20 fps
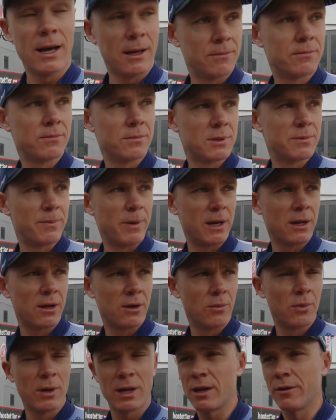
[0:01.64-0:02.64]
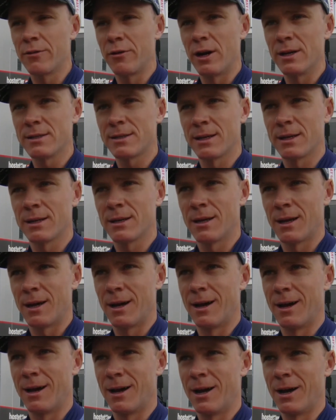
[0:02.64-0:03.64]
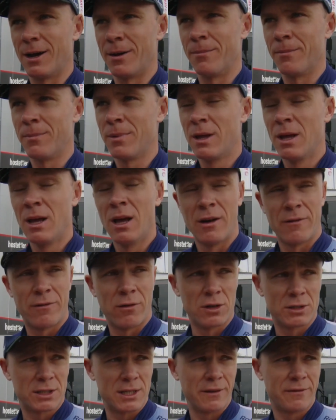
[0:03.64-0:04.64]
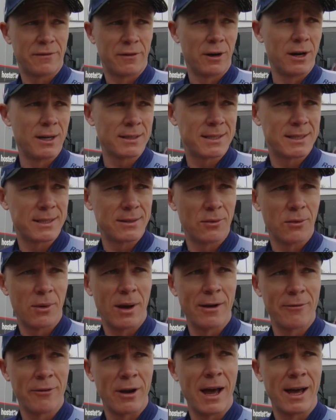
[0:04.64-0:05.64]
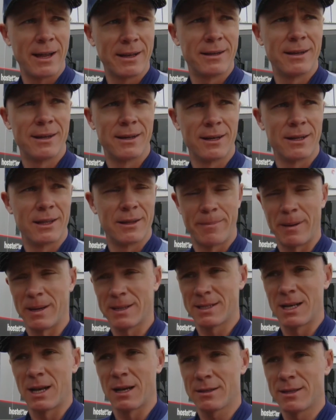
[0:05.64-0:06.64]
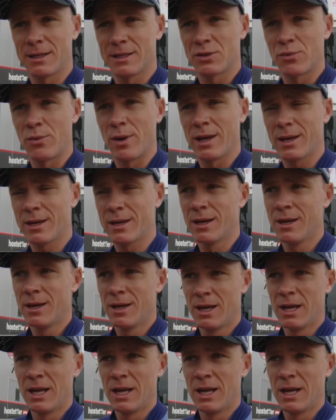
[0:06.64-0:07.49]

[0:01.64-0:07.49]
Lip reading: Yeah, it's been a good week of racing. Fortunately for us, we haven't had the best luck this week.